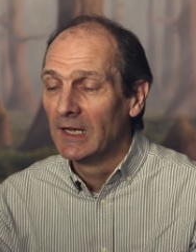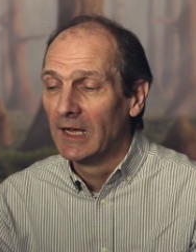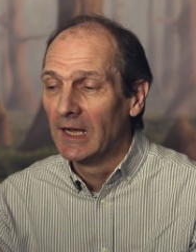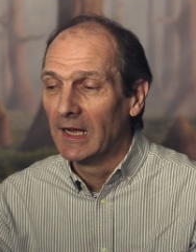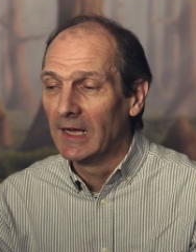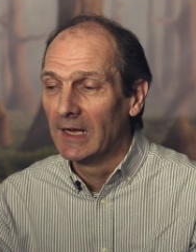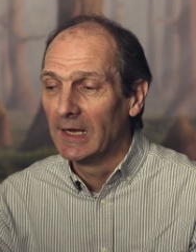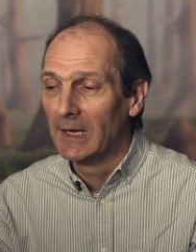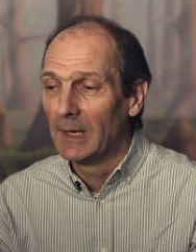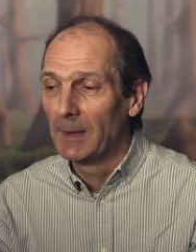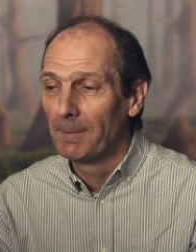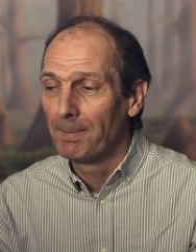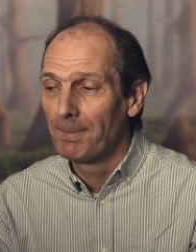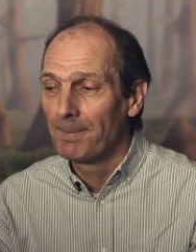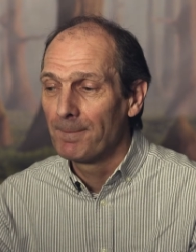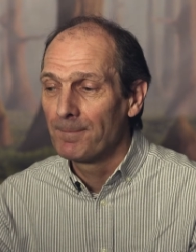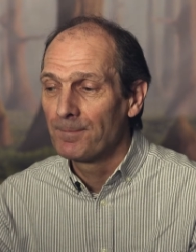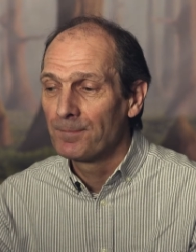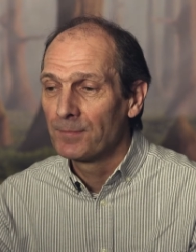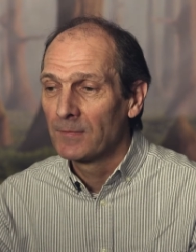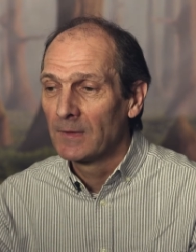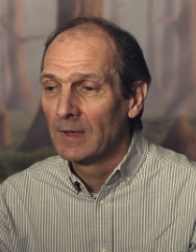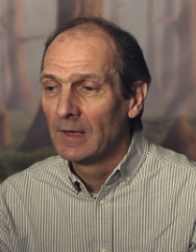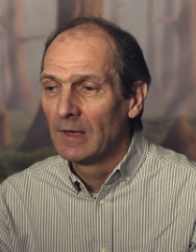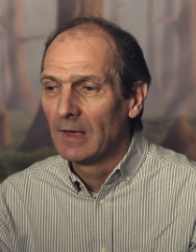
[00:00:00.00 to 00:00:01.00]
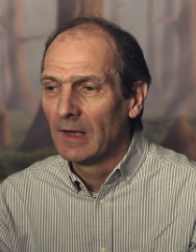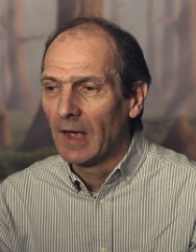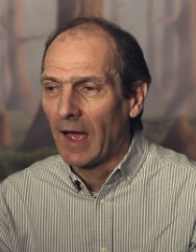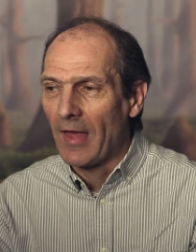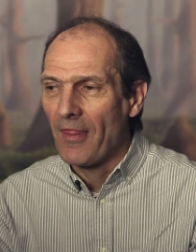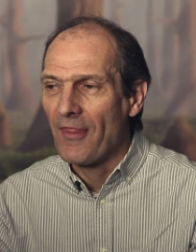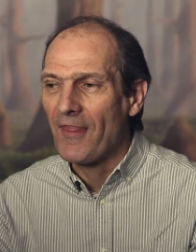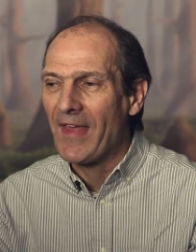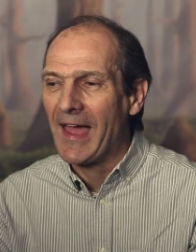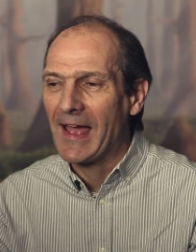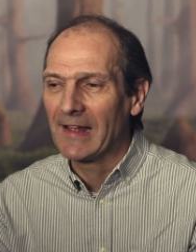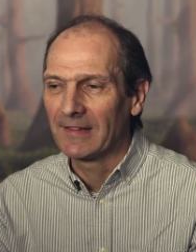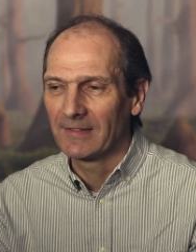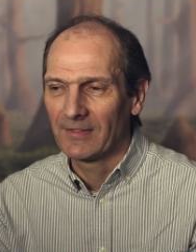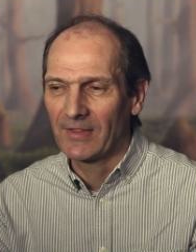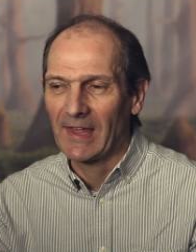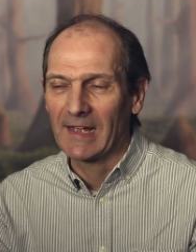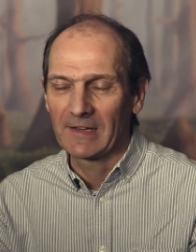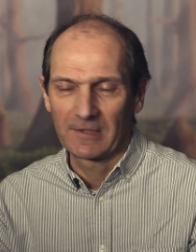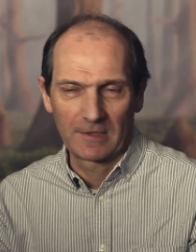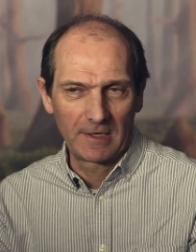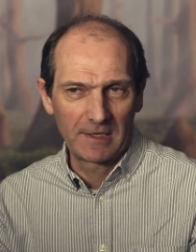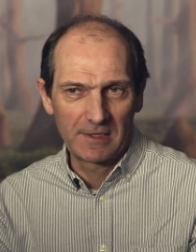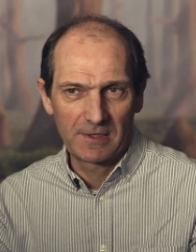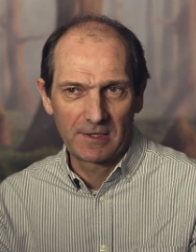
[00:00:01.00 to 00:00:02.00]
Um, and that,
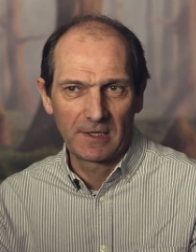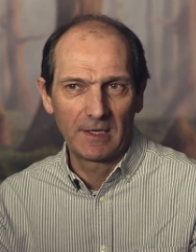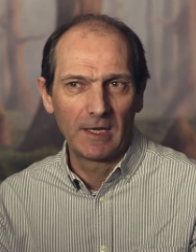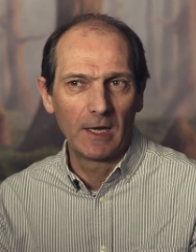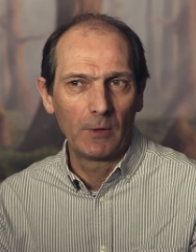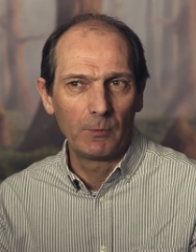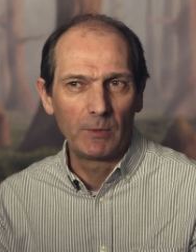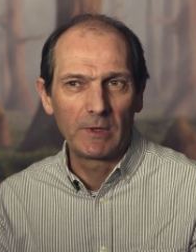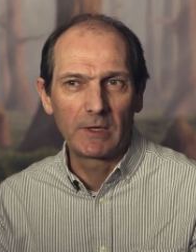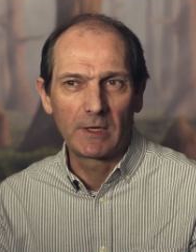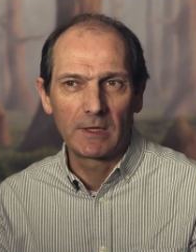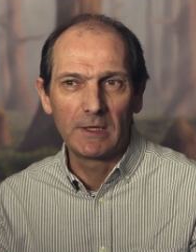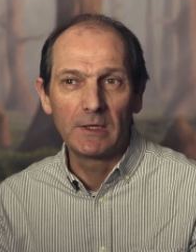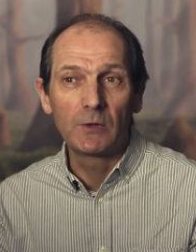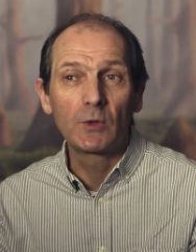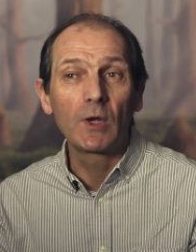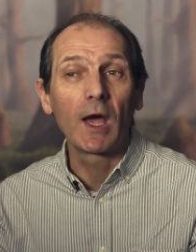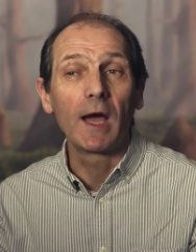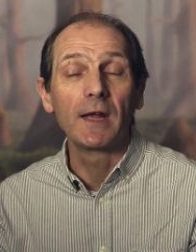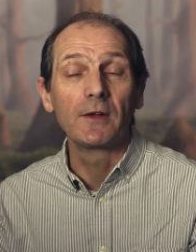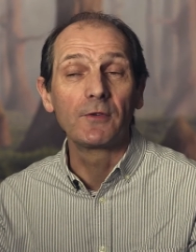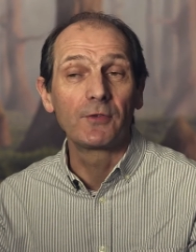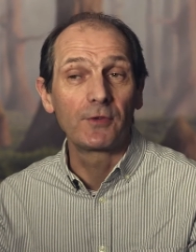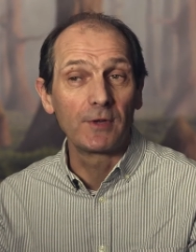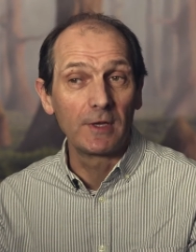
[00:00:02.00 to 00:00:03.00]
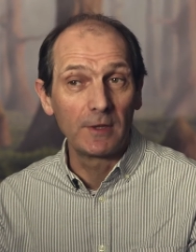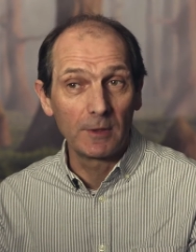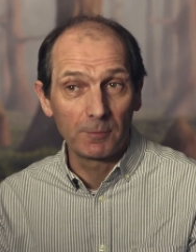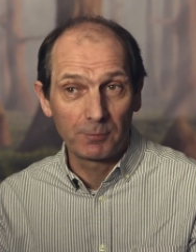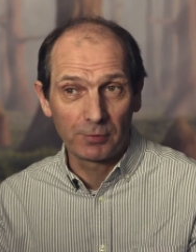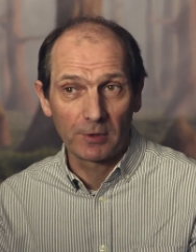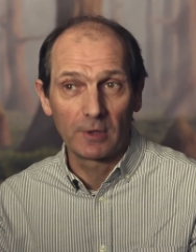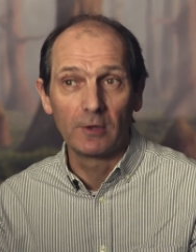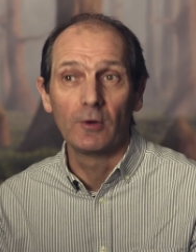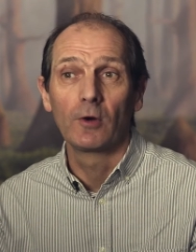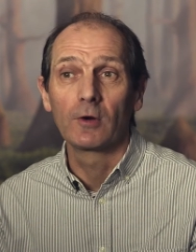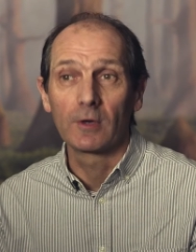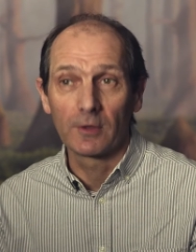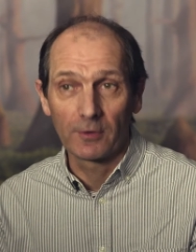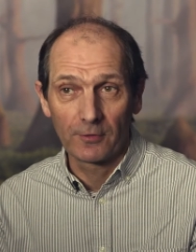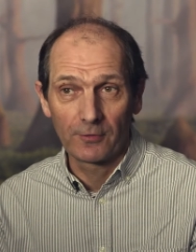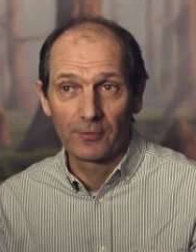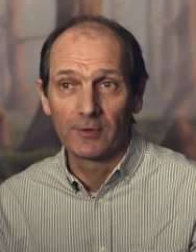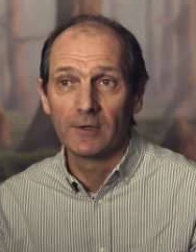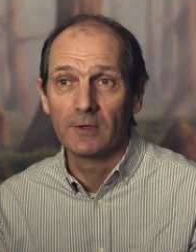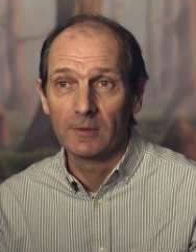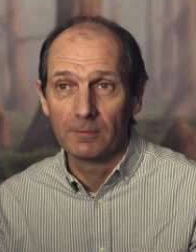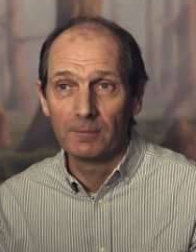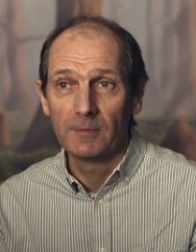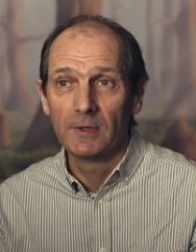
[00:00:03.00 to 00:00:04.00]
that idea we, you kind of see in the prologue of the
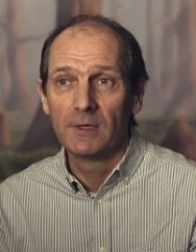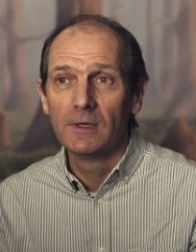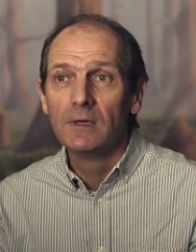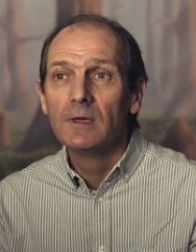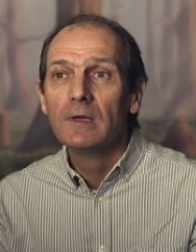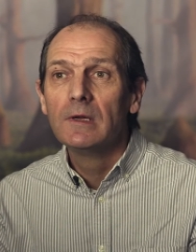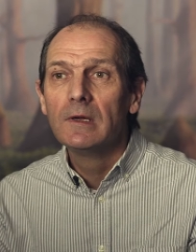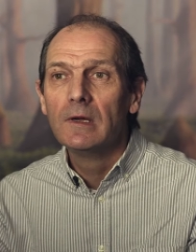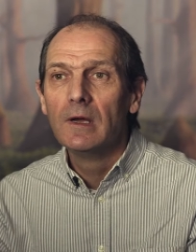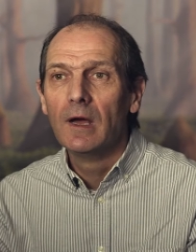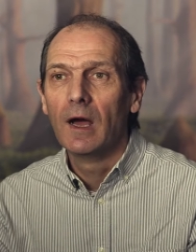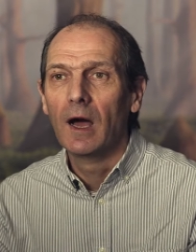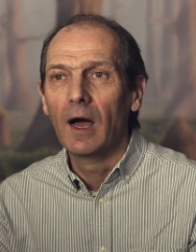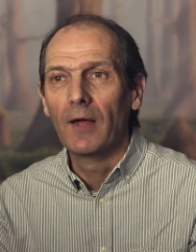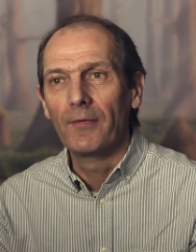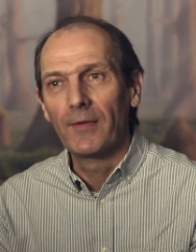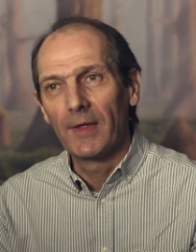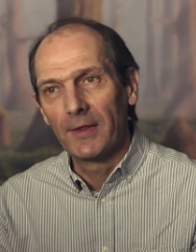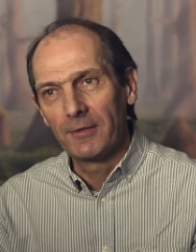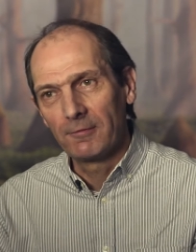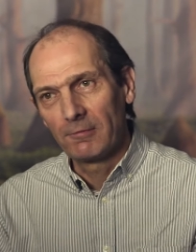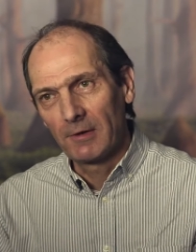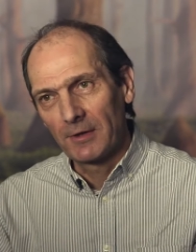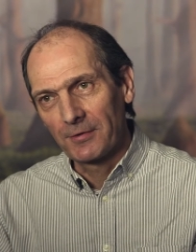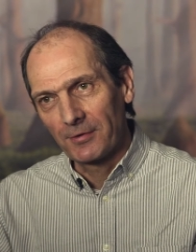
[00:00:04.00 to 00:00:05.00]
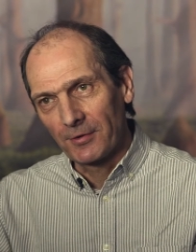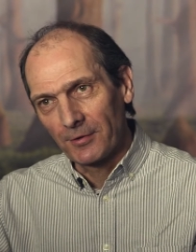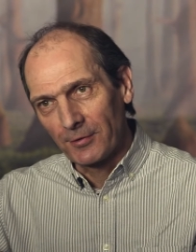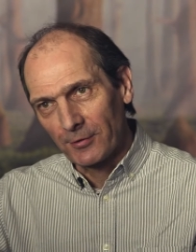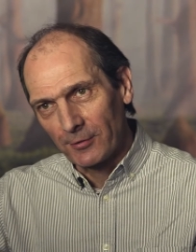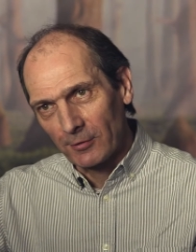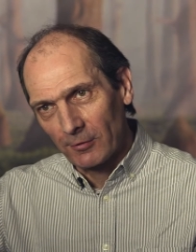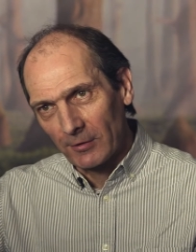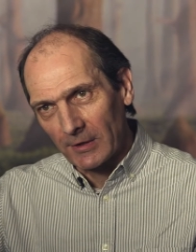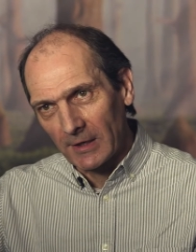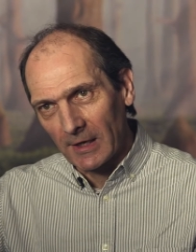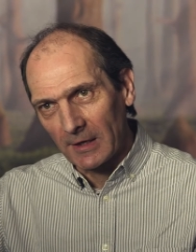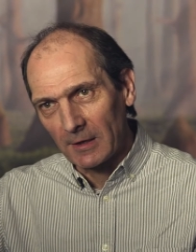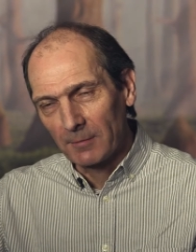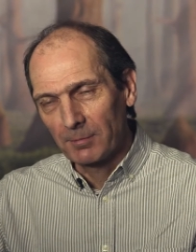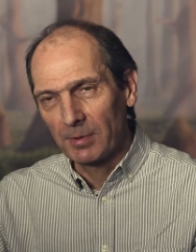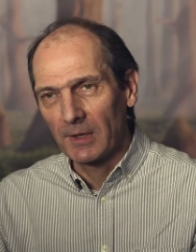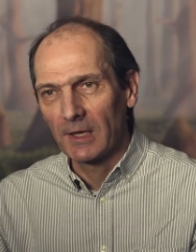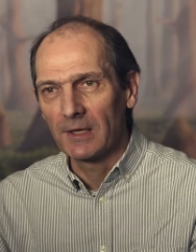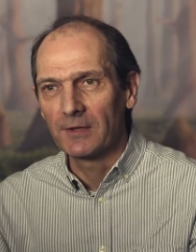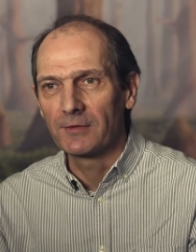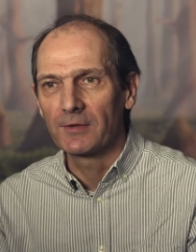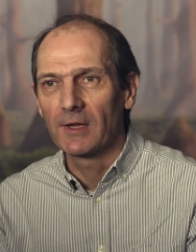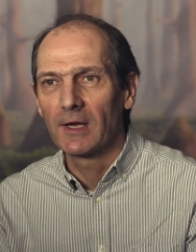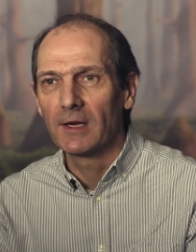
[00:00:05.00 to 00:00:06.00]
film. And then the rest of the story kind of
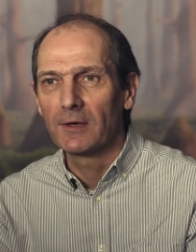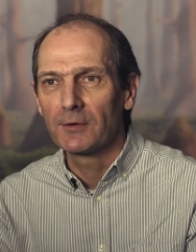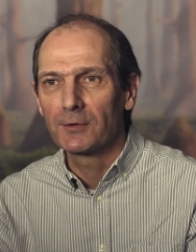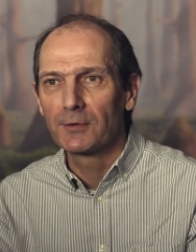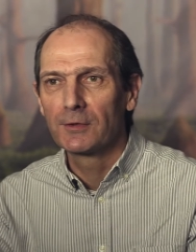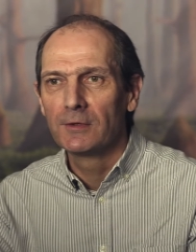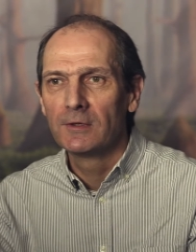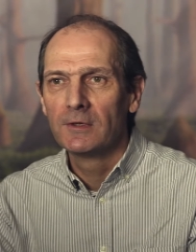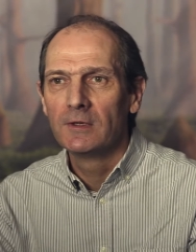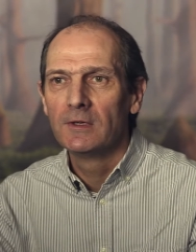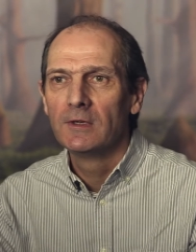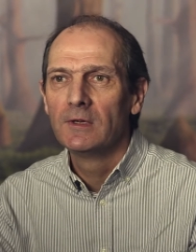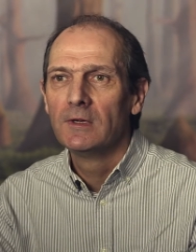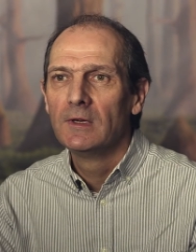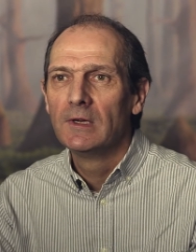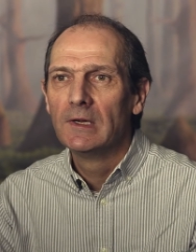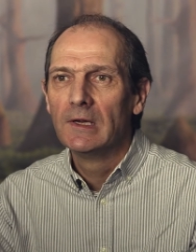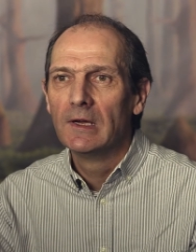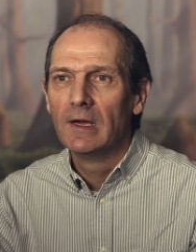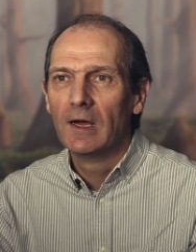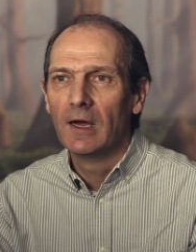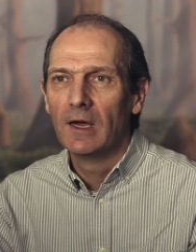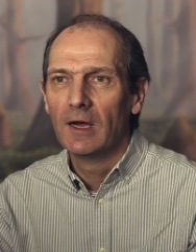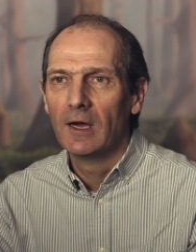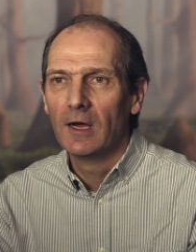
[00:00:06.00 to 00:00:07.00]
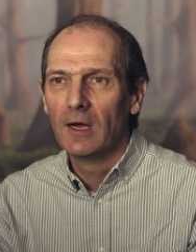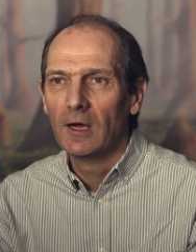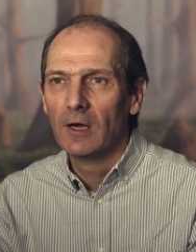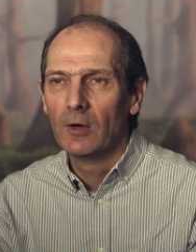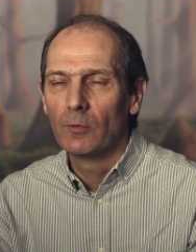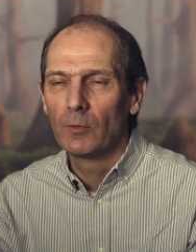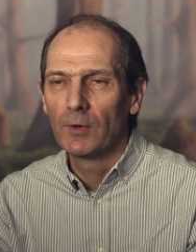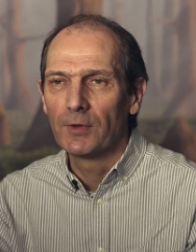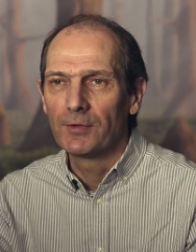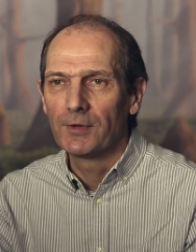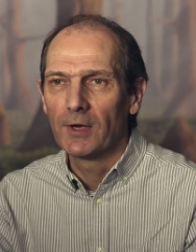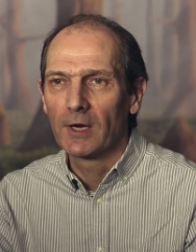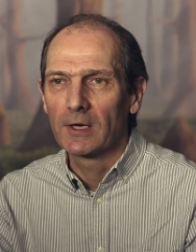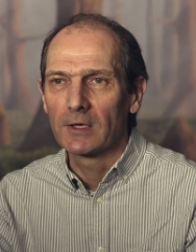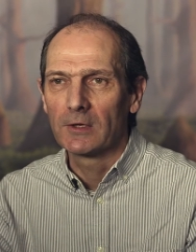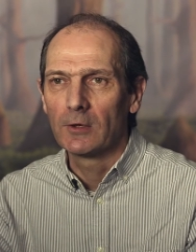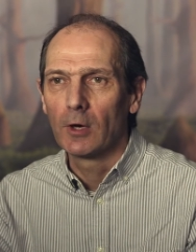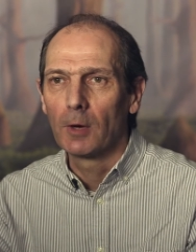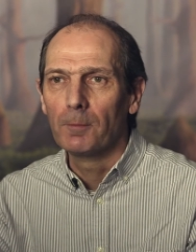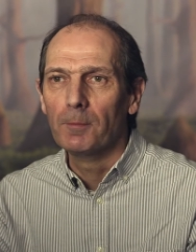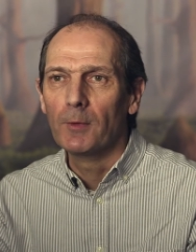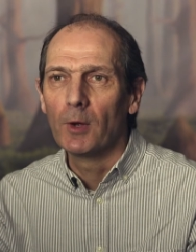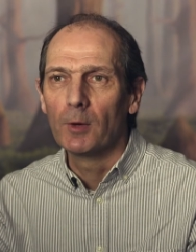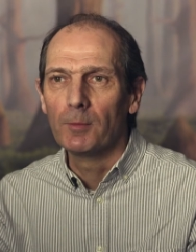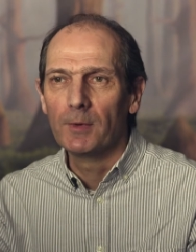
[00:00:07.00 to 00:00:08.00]
plays out uh, with Doug and
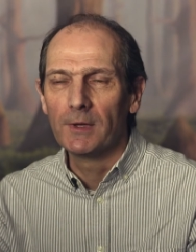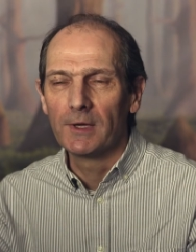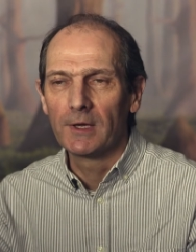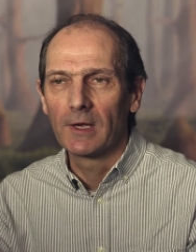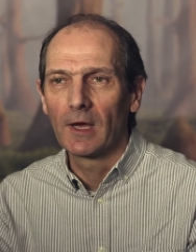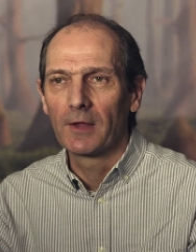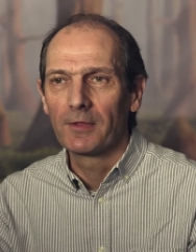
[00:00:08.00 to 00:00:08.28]
Hobnob and the